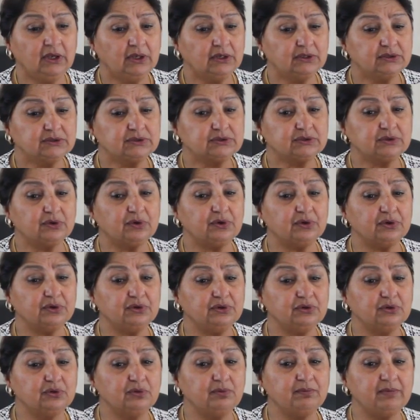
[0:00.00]
So
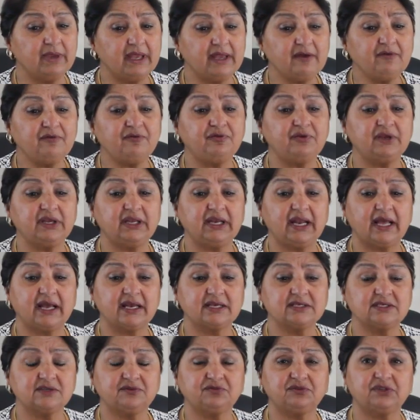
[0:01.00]
you may feel
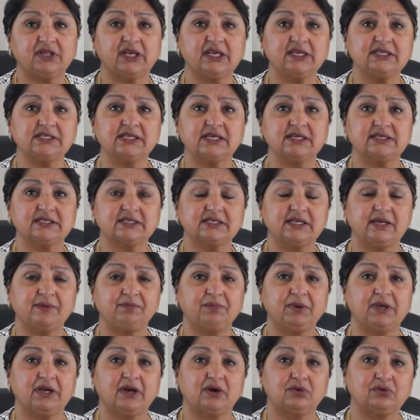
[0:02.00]
as if things are
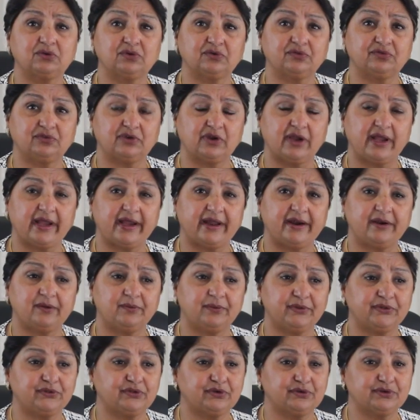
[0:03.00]
slipping out of your hand,
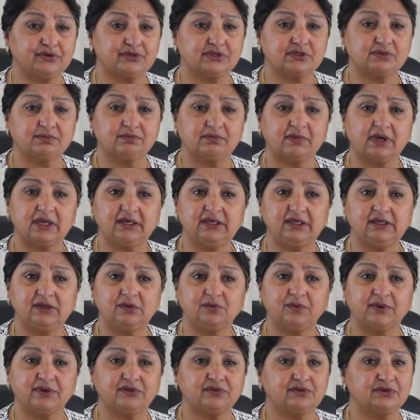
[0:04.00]
whether it's
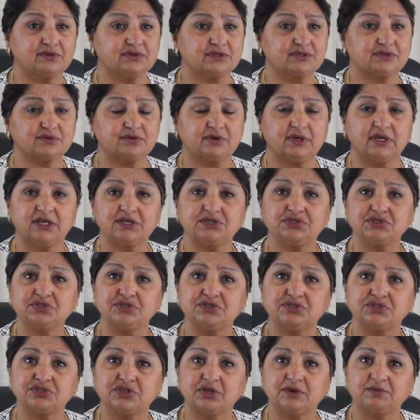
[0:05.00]
money, whether it's
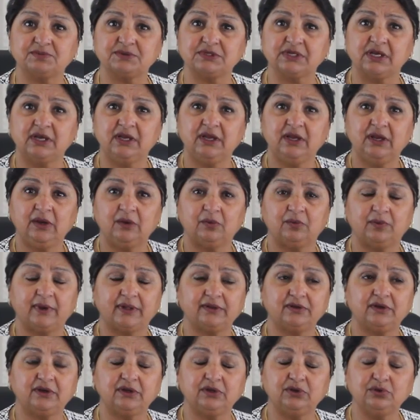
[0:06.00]
relationships,
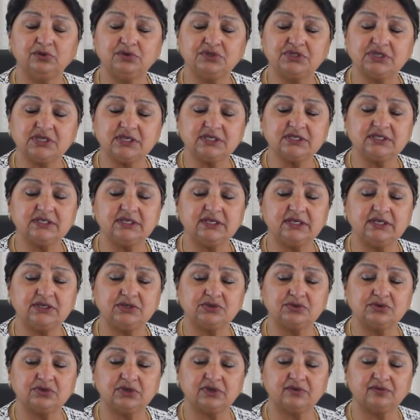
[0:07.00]
whether you just need
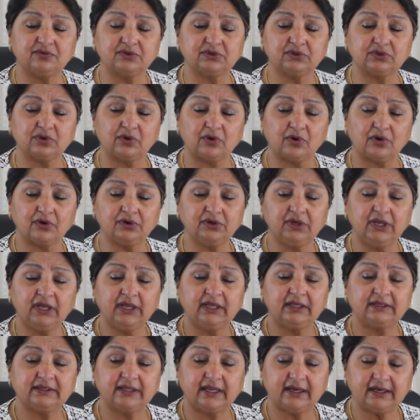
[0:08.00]
to give a thought
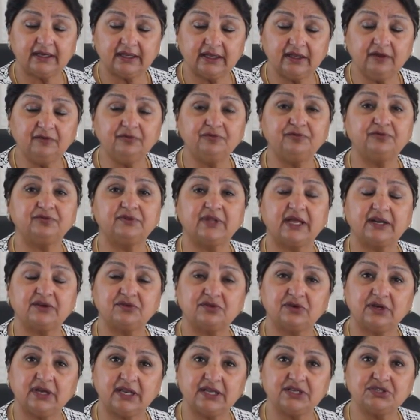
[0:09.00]
that if that
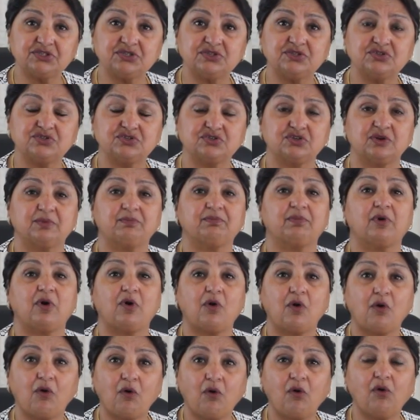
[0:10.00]
relationship
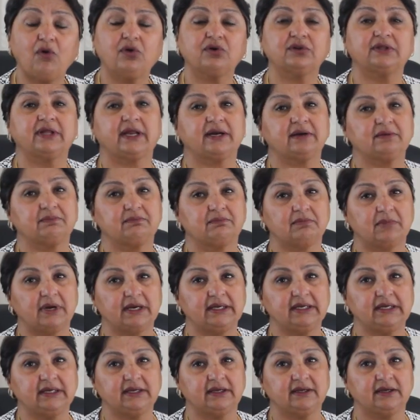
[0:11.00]
or that
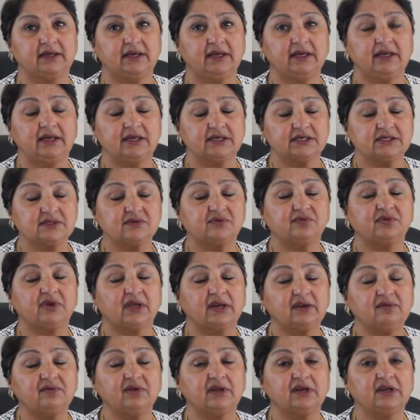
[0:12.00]
money is
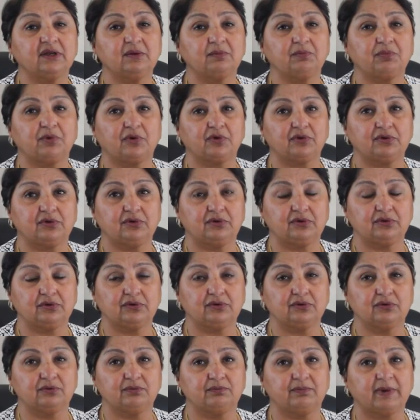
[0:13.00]
very, very important to
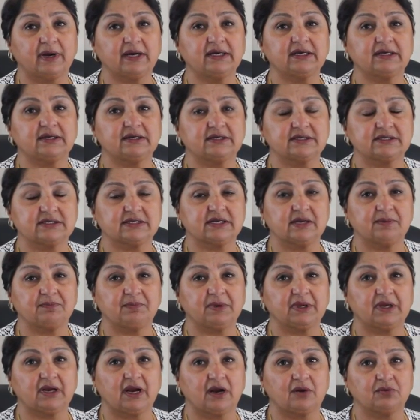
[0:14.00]
you, but it is
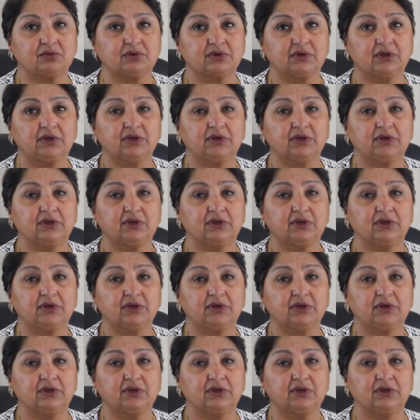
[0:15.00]
slipping out,